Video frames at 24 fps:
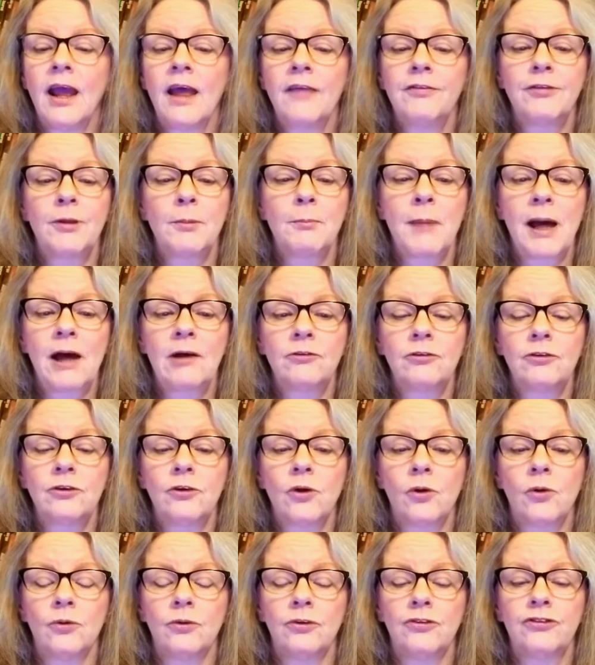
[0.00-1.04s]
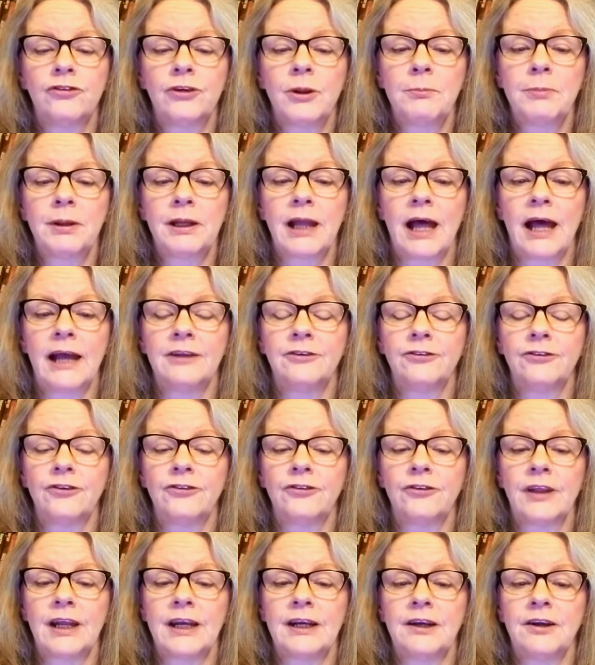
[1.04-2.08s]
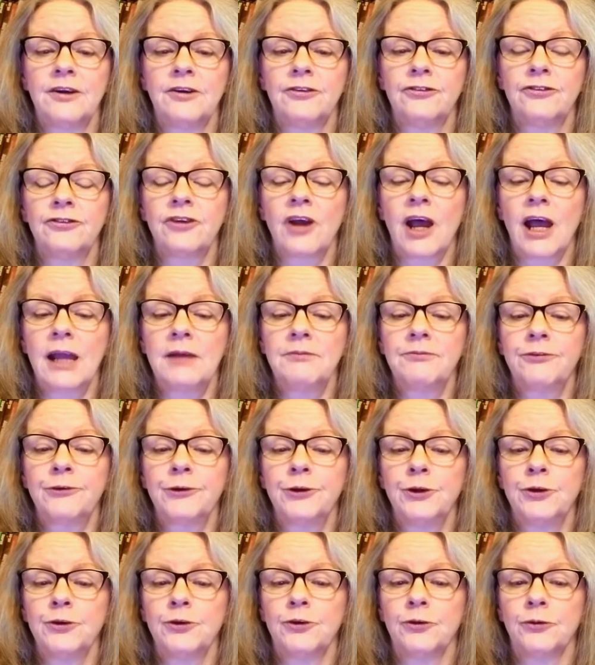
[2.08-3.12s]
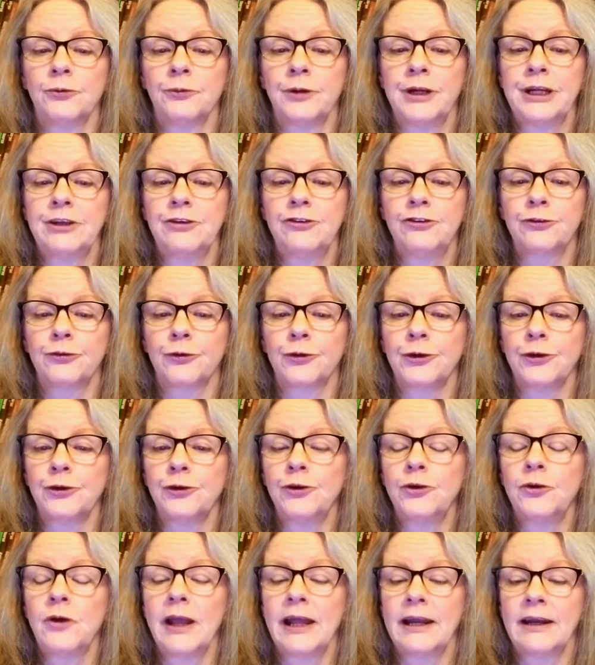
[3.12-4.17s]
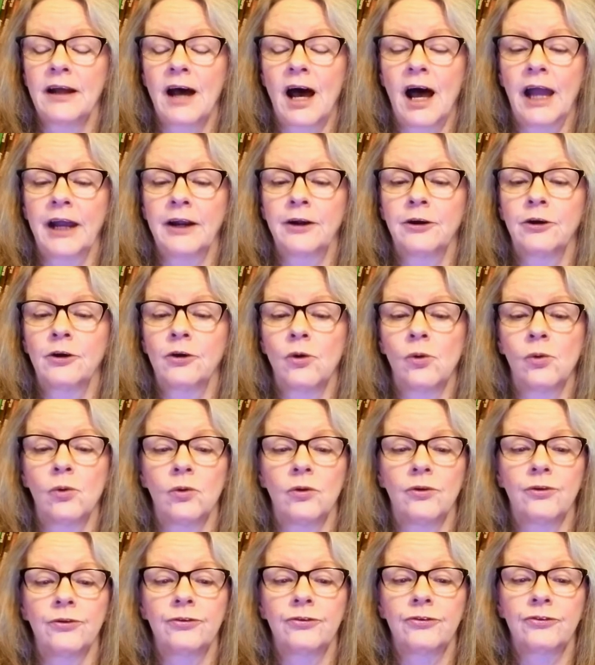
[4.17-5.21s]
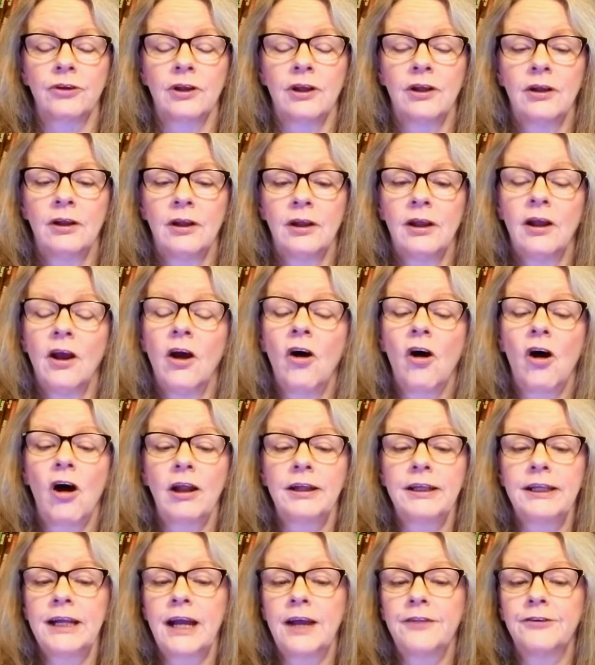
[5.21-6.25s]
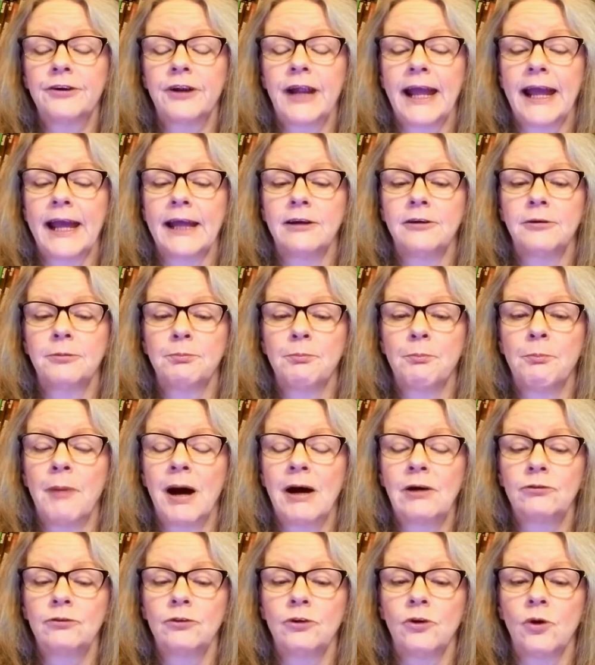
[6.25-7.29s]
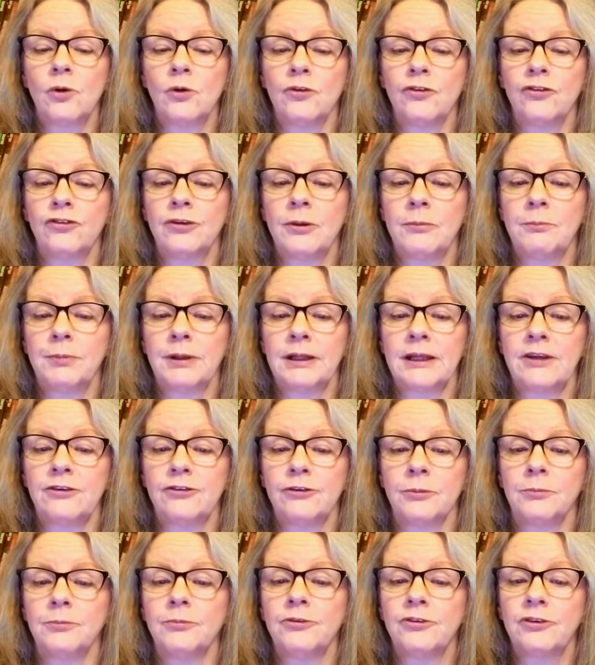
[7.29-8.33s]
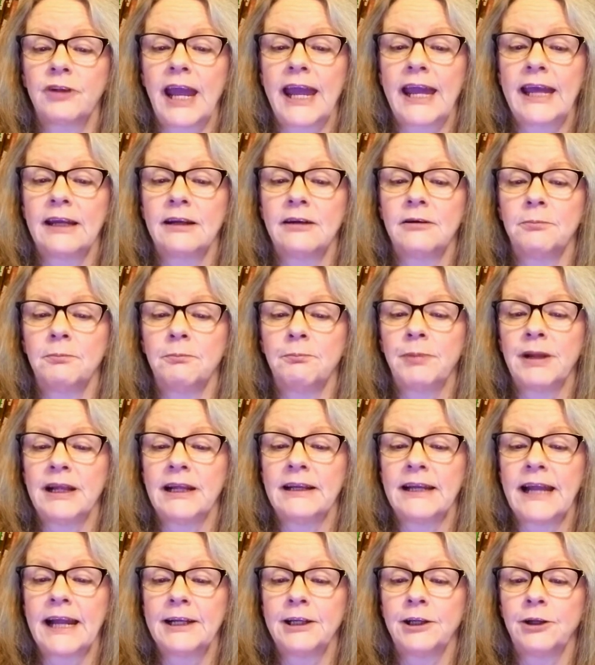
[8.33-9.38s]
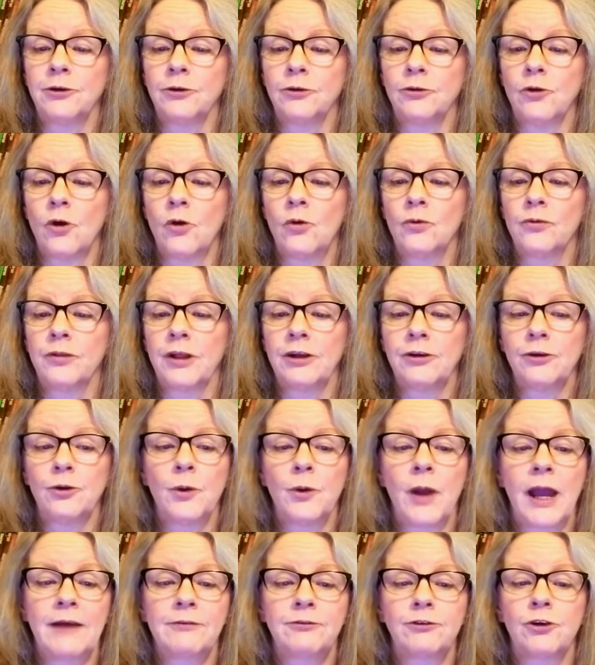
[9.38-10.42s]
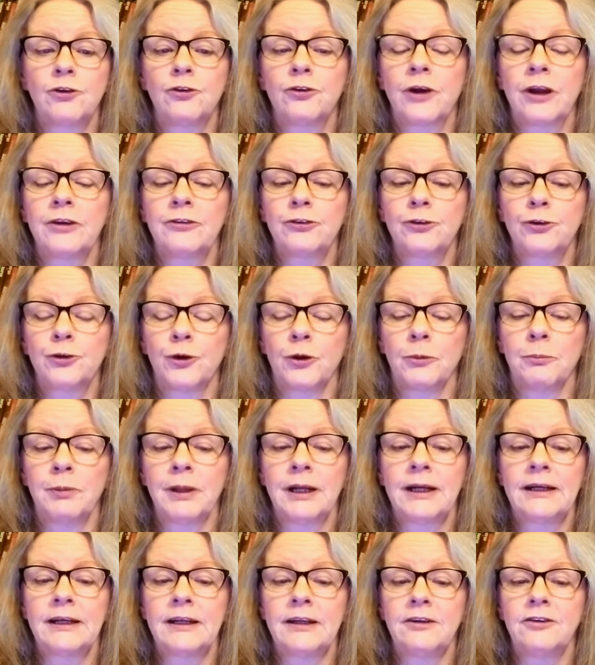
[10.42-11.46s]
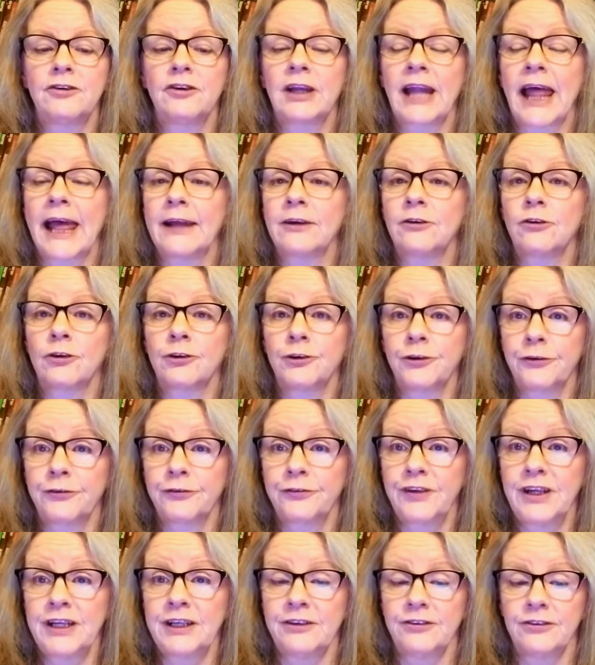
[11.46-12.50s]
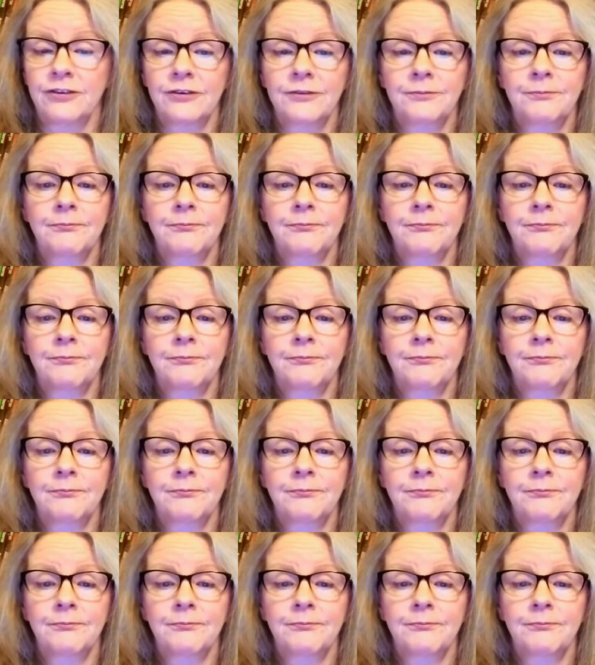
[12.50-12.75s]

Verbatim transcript: The mountain goat symbolizes that it is time for you to reach for new and higher goals. On the other hand, mountain goat symbolisms can be letting you know that you have to trust your ability to land on your feet.